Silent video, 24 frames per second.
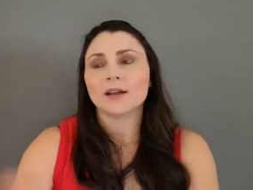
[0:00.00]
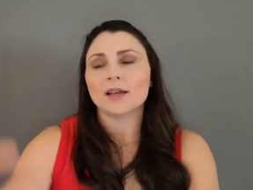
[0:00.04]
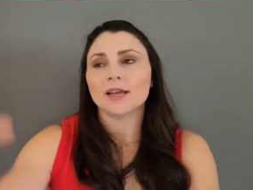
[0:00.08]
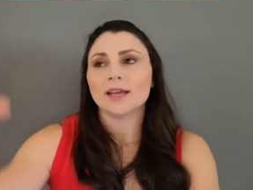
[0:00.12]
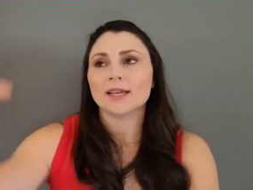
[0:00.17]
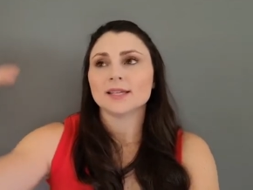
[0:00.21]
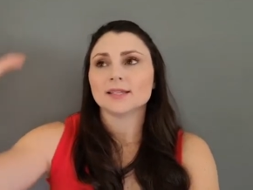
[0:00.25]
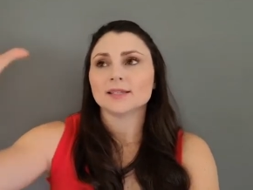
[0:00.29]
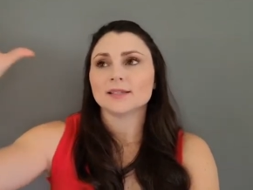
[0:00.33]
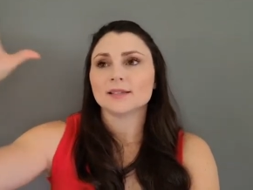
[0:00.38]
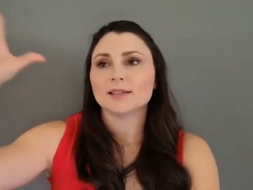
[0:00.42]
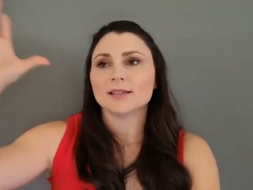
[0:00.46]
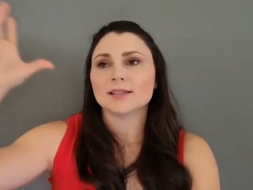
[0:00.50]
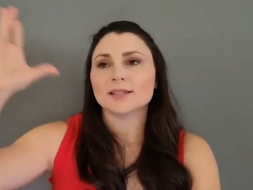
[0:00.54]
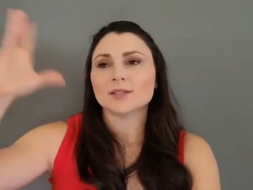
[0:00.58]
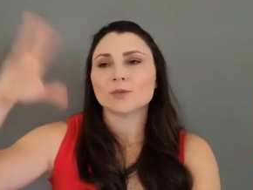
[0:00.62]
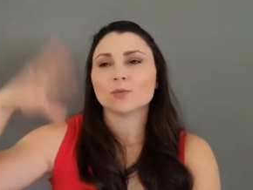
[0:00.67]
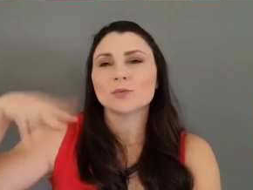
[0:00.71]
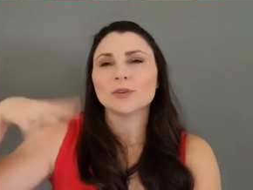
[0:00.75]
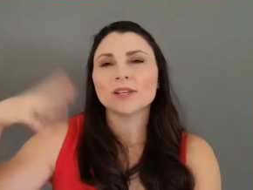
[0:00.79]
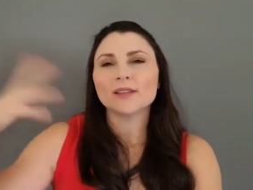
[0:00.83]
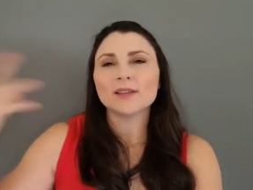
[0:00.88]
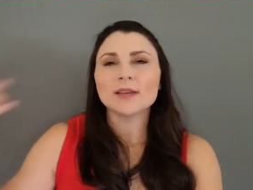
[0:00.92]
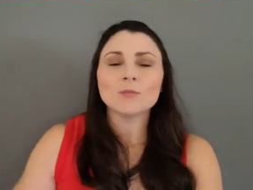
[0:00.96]
It is
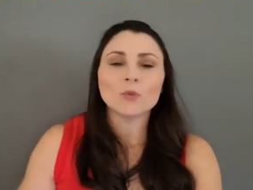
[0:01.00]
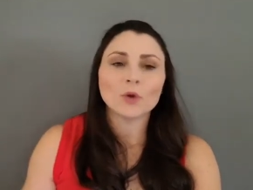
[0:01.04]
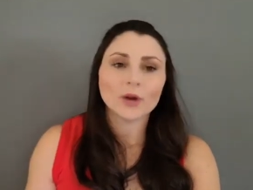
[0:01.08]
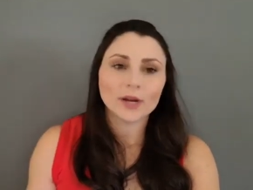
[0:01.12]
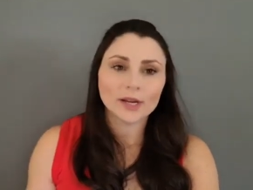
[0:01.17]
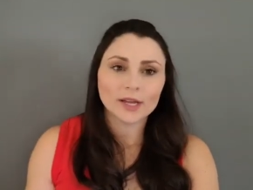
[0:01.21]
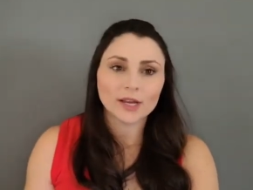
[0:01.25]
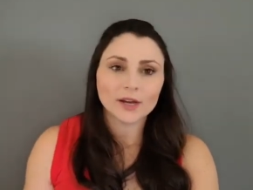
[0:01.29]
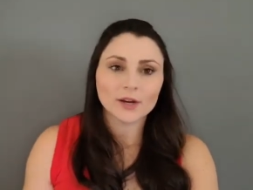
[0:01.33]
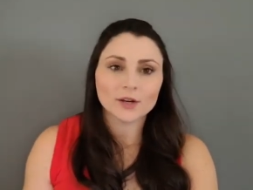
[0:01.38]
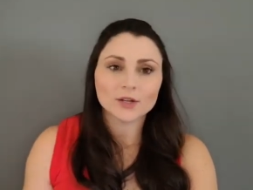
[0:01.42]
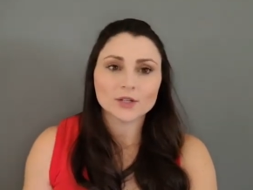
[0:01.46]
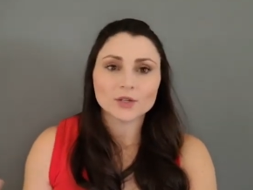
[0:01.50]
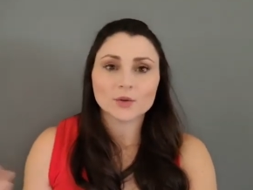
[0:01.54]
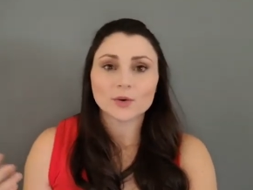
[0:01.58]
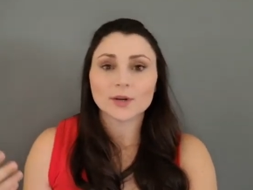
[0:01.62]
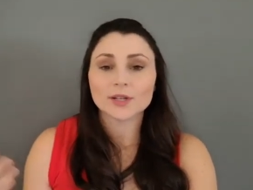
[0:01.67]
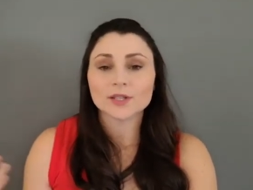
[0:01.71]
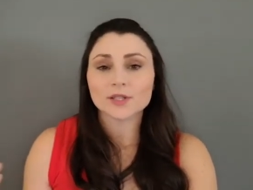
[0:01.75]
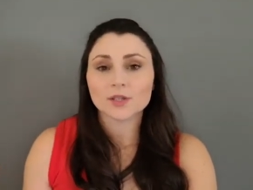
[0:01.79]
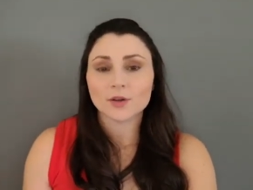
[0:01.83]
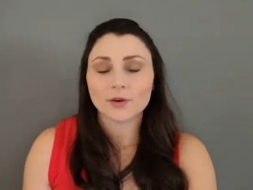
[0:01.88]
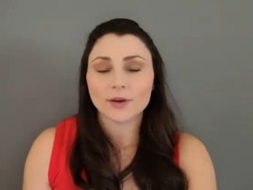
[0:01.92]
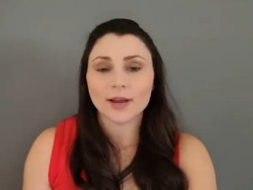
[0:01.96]
really more geared
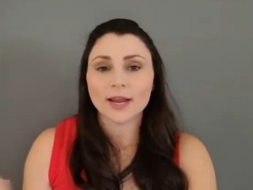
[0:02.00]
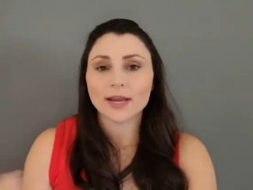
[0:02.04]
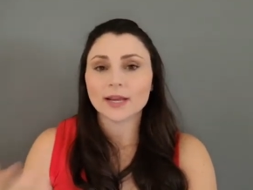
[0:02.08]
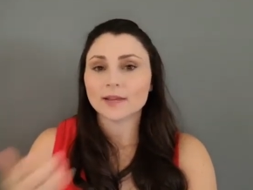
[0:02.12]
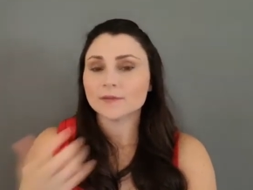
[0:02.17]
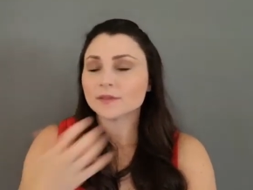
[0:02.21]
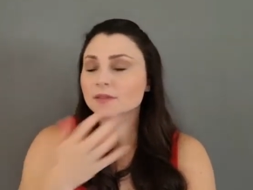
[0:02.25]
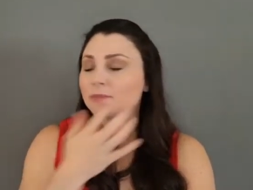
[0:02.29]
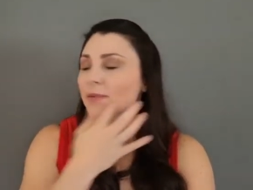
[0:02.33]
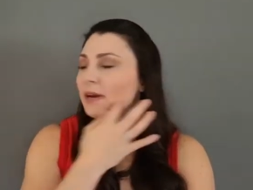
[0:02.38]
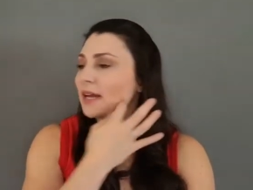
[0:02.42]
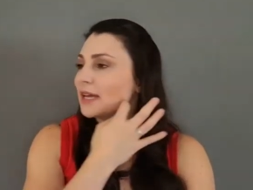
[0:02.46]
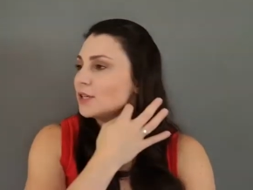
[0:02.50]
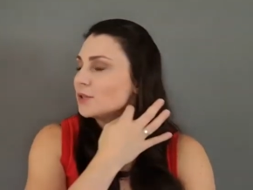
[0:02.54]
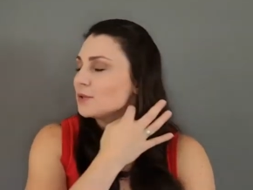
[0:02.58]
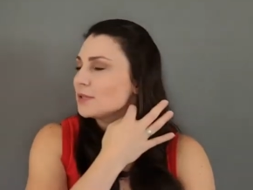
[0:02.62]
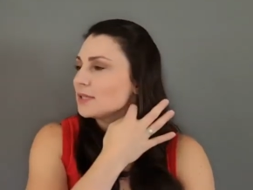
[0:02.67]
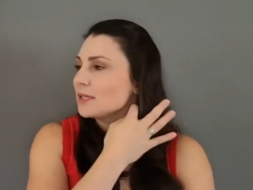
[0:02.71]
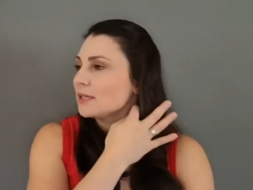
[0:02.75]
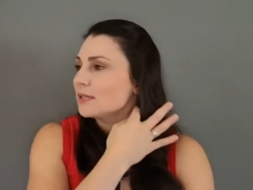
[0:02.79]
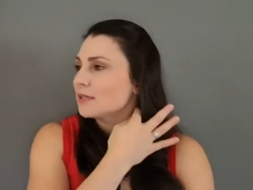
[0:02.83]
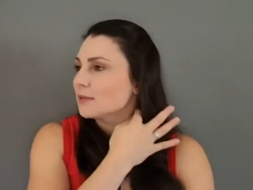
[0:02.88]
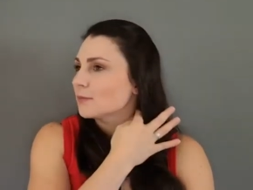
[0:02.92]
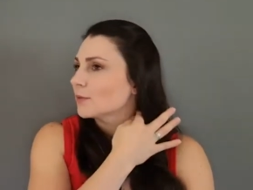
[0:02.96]
towards creatives, but I do
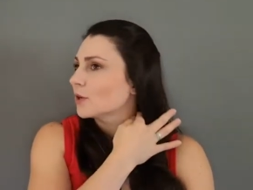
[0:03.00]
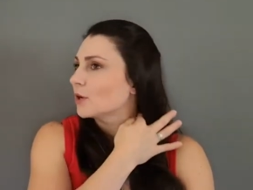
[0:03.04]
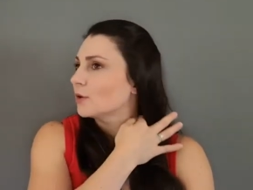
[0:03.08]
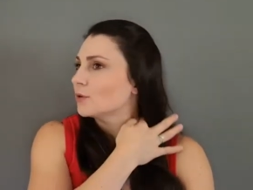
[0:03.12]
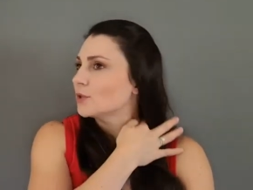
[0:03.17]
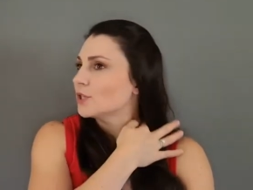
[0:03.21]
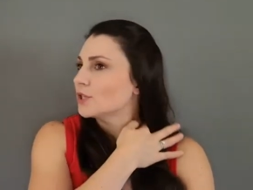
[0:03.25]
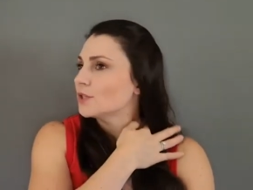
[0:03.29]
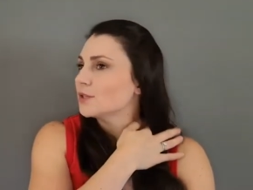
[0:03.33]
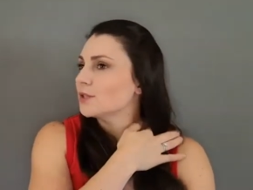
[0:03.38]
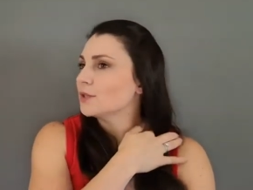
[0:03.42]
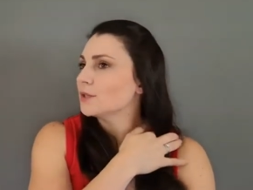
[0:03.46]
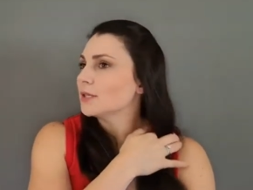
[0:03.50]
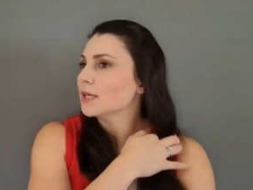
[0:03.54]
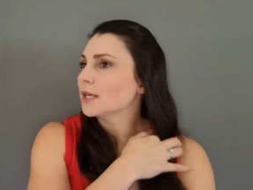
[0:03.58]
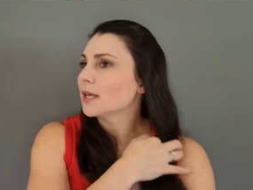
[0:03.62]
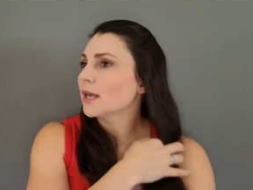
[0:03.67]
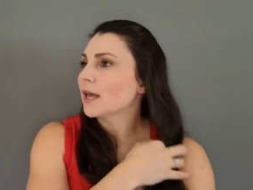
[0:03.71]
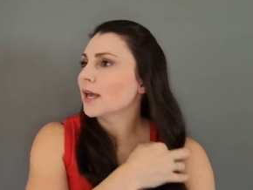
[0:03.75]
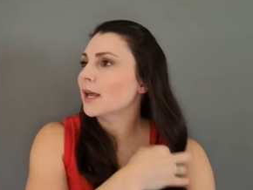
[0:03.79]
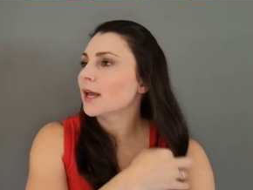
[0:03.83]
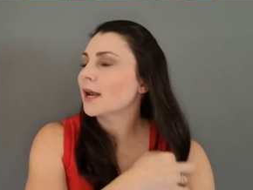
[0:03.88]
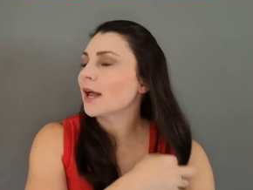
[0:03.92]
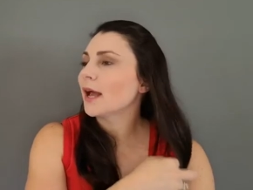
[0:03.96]
see some coaches using
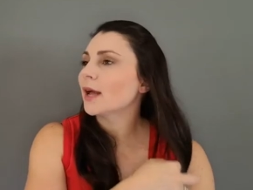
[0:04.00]
it.